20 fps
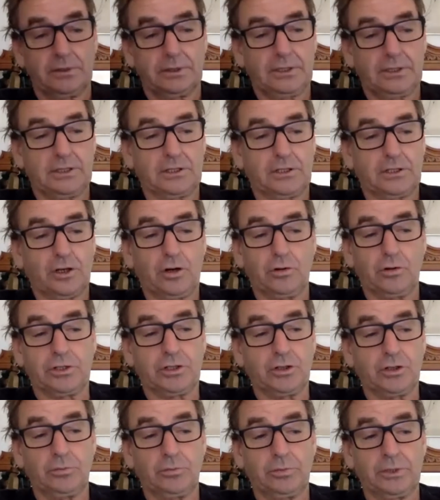Yeah, cold
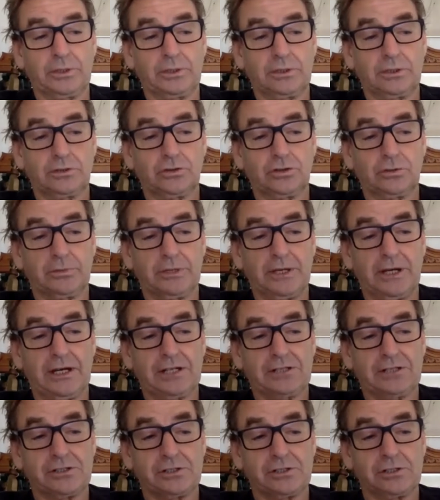killed me. It took me
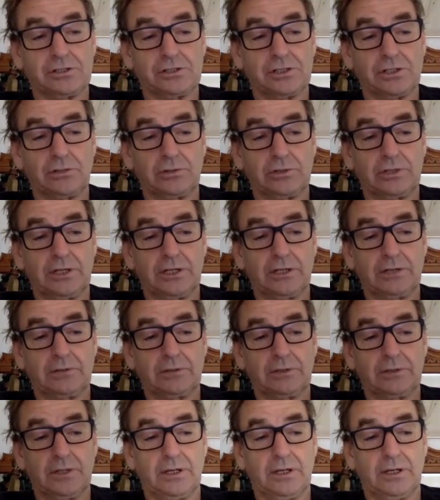ages to settle down.
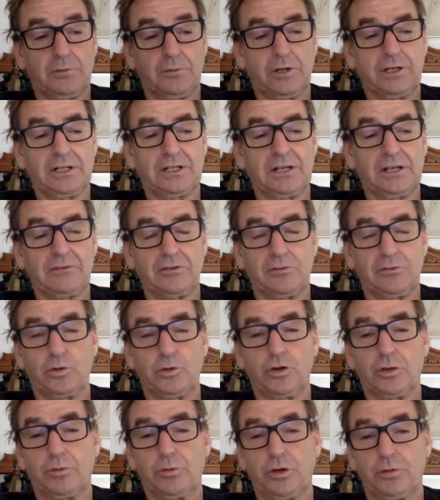I didn't have a
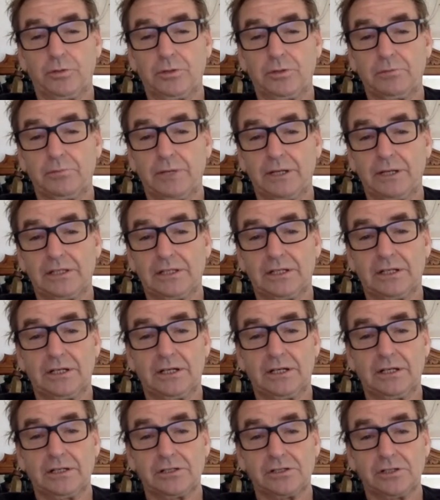work permit back then
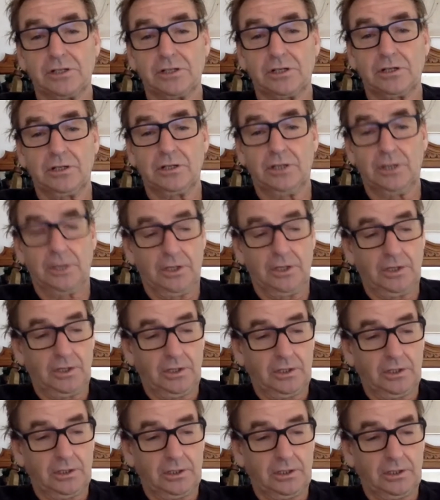either, so
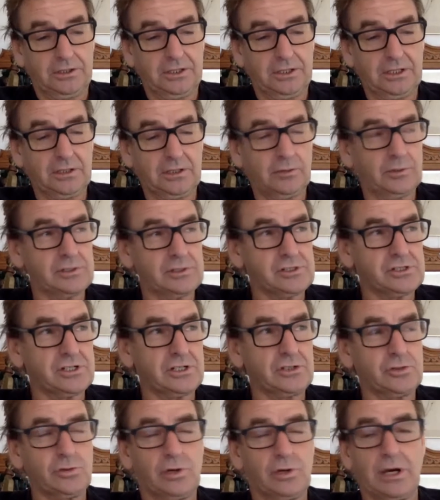I think I went
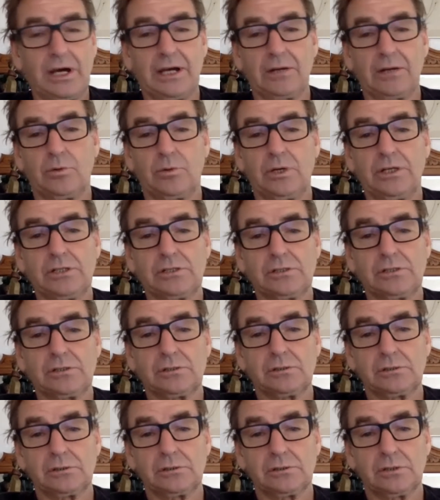6 or 8 weeks
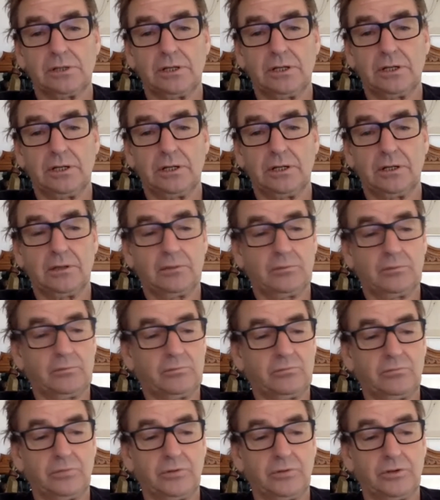
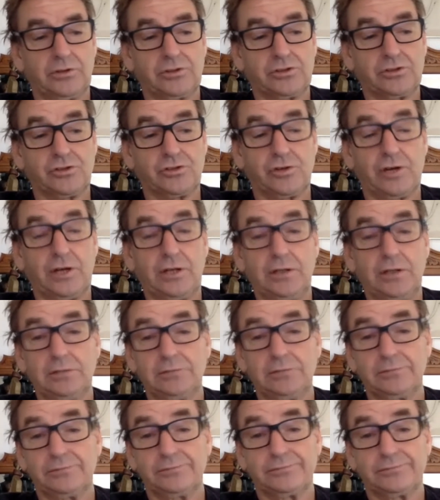where I just trained
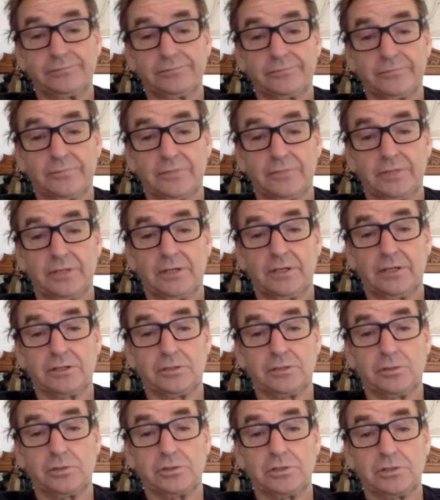because I
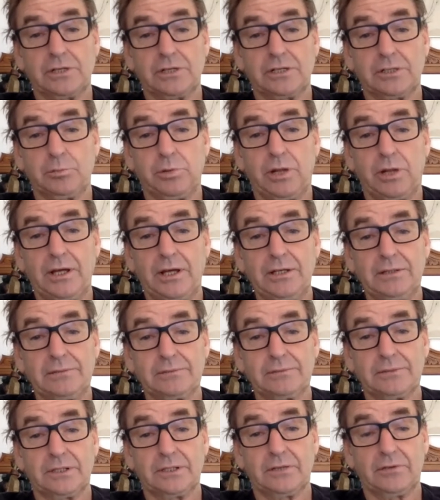wasn't allowed to play.
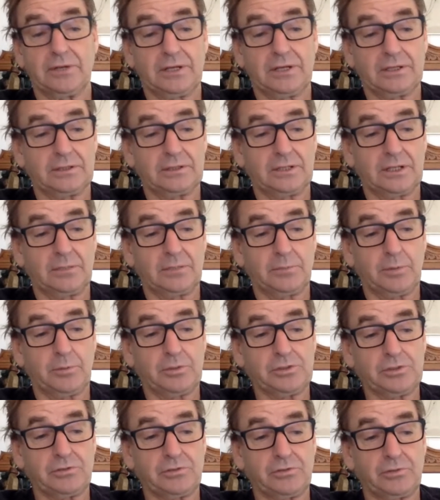They never had any
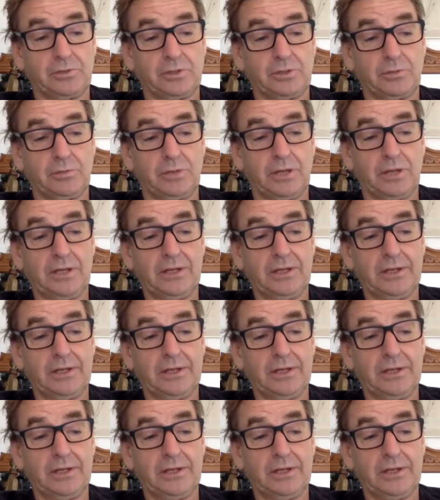permission for me to play.